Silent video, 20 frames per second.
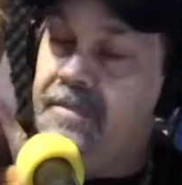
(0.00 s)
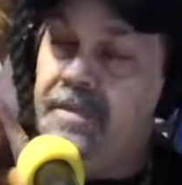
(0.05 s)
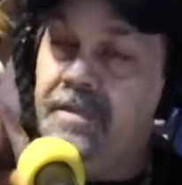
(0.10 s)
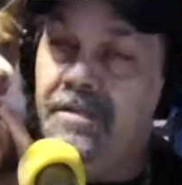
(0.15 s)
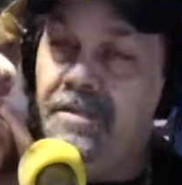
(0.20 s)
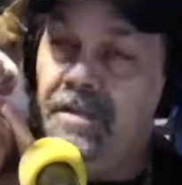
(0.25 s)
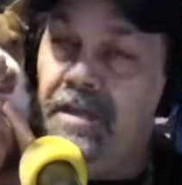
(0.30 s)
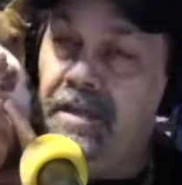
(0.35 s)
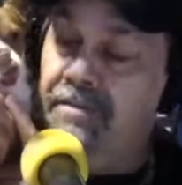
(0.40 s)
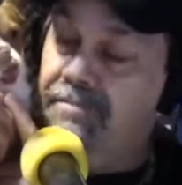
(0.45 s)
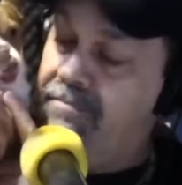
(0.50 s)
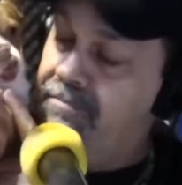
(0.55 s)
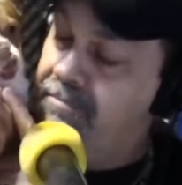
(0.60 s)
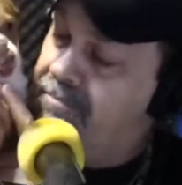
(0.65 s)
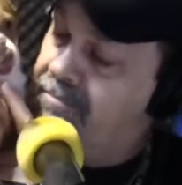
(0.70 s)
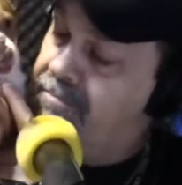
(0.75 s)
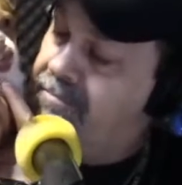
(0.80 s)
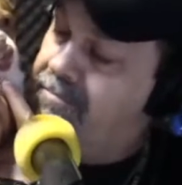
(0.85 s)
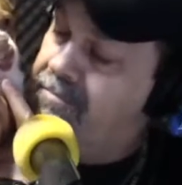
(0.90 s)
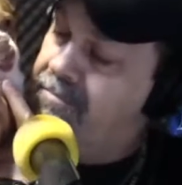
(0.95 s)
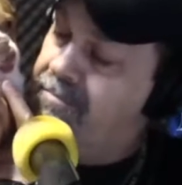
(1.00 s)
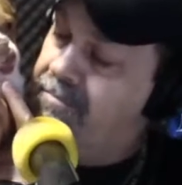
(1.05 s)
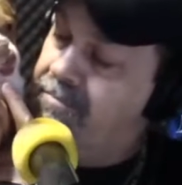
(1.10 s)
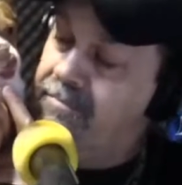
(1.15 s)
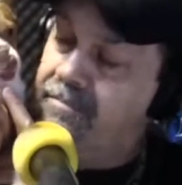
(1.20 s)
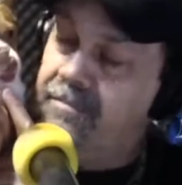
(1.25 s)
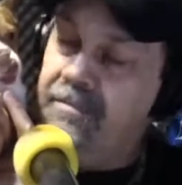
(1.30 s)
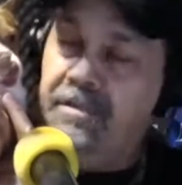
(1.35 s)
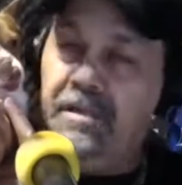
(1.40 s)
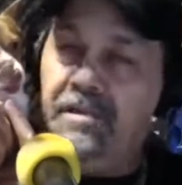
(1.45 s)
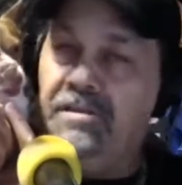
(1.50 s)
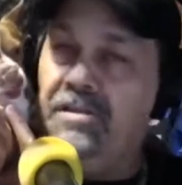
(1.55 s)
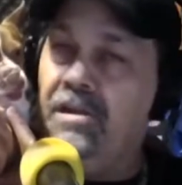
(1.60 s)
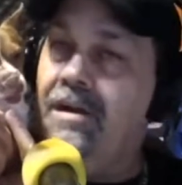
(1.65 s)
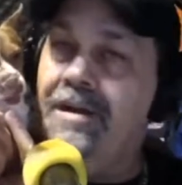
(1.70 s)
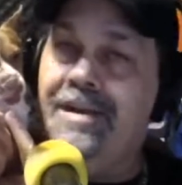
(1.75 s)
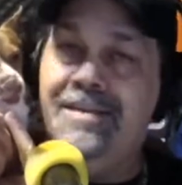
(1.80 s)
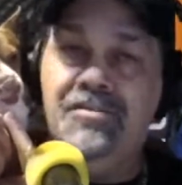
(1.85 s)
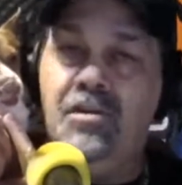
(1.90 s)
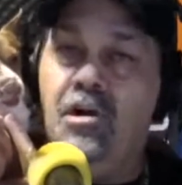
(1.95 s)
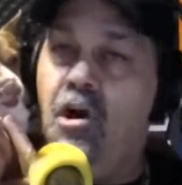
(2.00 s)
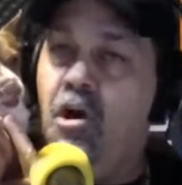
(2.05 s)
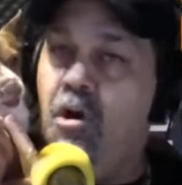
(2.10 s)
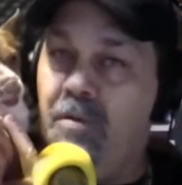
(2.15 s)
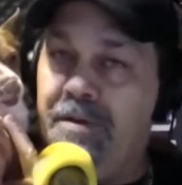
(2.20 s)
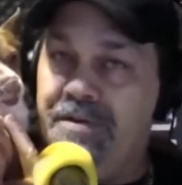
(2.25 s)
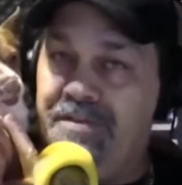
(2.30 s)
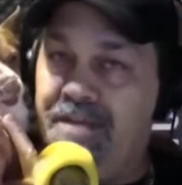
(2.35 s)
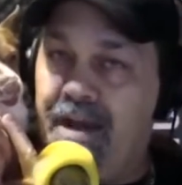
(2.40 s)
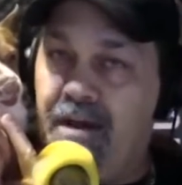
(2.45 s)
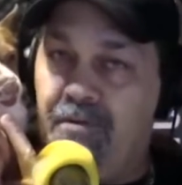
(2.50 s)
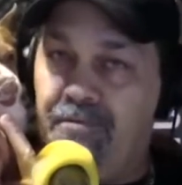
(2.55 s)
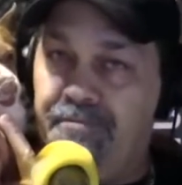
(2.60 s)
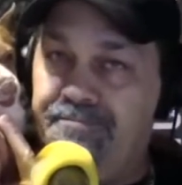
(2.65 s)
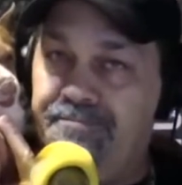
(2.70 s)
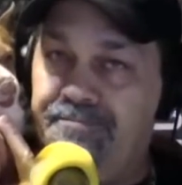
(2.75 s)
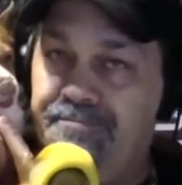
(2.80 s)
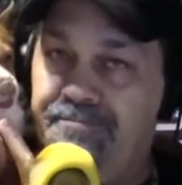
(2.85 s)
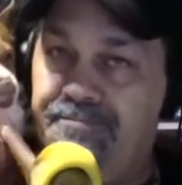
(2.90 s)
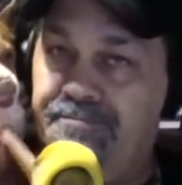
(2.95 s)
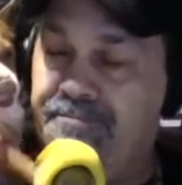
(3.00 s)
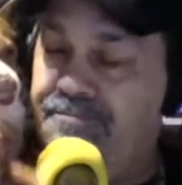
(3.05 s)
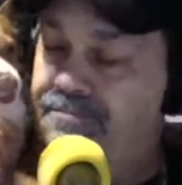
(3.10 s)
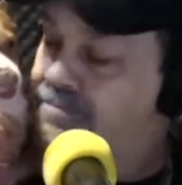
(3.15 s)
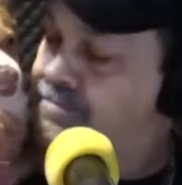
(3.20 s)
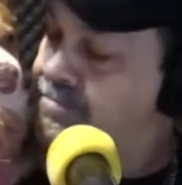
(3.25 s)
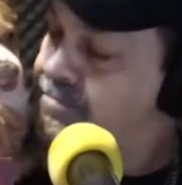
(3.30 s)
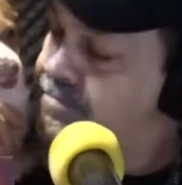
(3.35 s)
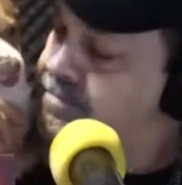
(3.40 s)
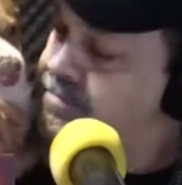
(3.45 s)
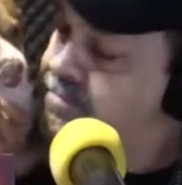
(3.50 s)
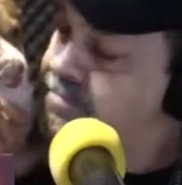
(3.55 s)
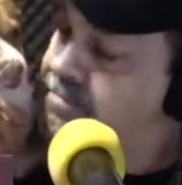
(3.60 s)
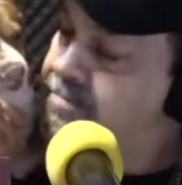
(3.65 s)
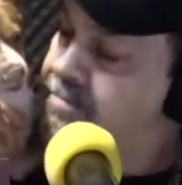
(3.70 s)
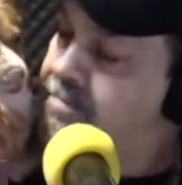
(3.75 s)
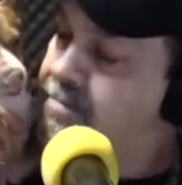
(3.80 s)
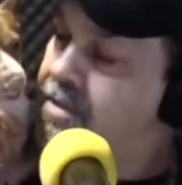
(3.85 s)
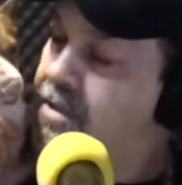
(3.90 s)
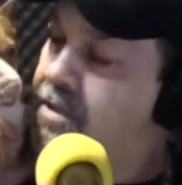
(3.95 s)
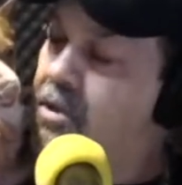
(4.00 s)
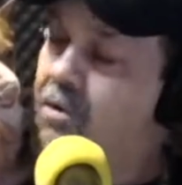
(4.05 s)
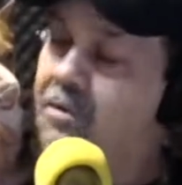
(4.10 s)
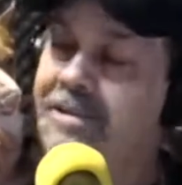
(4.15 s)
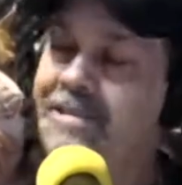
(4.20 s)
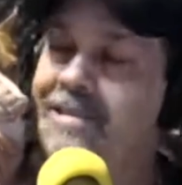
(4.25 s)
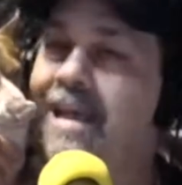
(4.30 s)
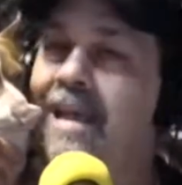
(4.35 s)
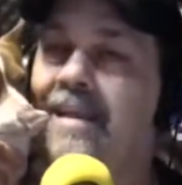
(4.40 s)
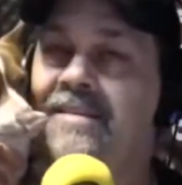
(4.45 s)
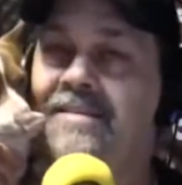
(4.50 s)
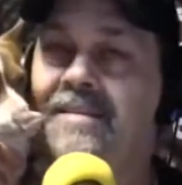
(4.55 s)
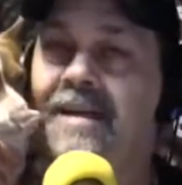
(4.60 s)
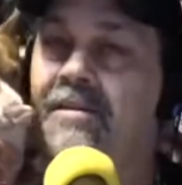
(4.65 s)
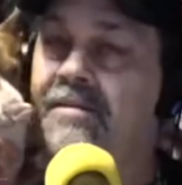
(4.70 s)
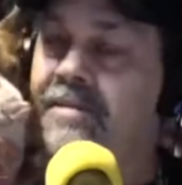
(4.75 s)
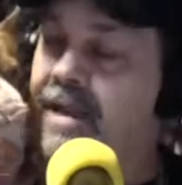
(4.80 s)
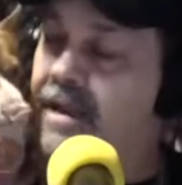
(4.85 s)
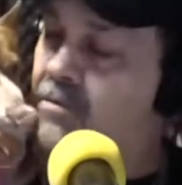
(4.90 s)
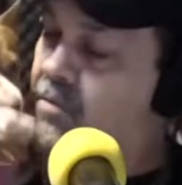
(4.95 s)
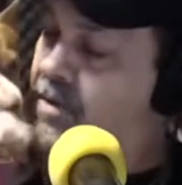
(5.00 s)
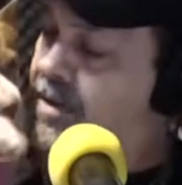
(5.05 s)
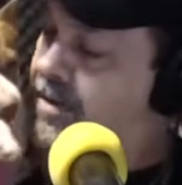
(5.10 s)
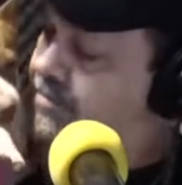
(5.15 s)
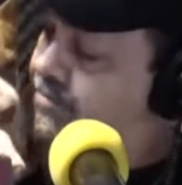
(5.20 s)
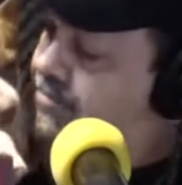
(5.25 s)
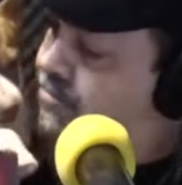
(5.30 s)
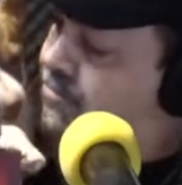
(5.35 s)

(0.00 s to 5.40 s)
See? The tongue is always out. He always hangs out that way.